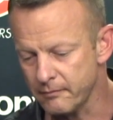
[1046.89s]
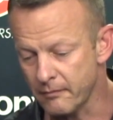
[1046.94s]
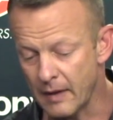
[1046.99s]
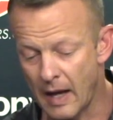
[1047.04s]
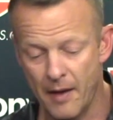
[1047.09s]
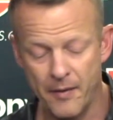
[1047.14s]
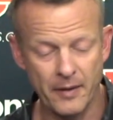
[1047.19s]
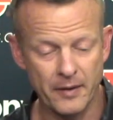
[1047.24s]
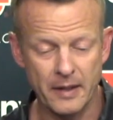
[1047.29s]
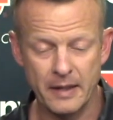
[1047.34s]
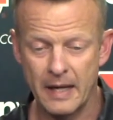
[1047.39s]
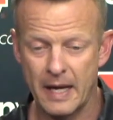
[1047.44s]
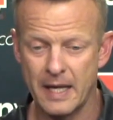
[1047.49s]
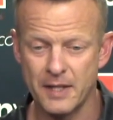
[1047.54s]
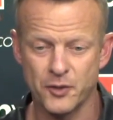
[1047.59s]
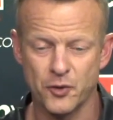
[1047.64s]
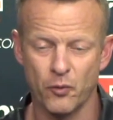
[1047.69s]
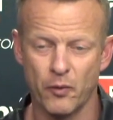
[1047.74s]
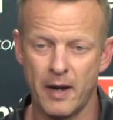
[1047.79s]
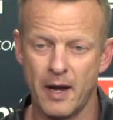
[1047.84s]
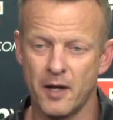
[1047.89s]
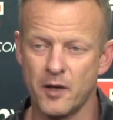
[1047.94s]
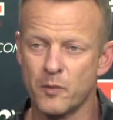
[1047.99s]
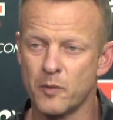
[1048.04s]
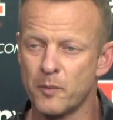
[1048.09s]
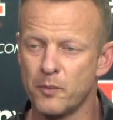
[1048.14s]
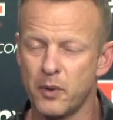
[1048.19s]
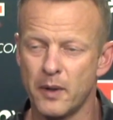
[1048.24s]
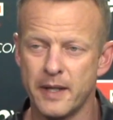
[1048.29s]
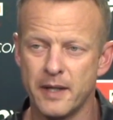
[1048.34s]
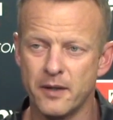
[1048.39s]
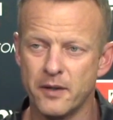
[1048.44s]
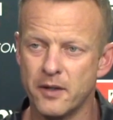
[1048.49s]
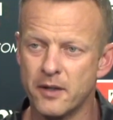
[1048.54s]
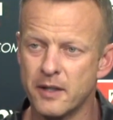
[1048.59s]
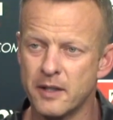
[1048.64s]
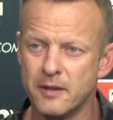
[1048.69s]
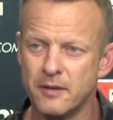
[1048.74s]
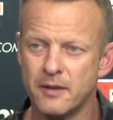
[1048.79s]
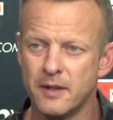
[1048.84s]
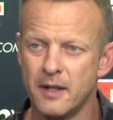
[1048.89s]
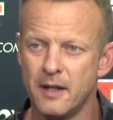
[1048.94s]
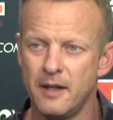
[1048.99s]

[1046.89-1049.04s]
I think the guys around him are playing good.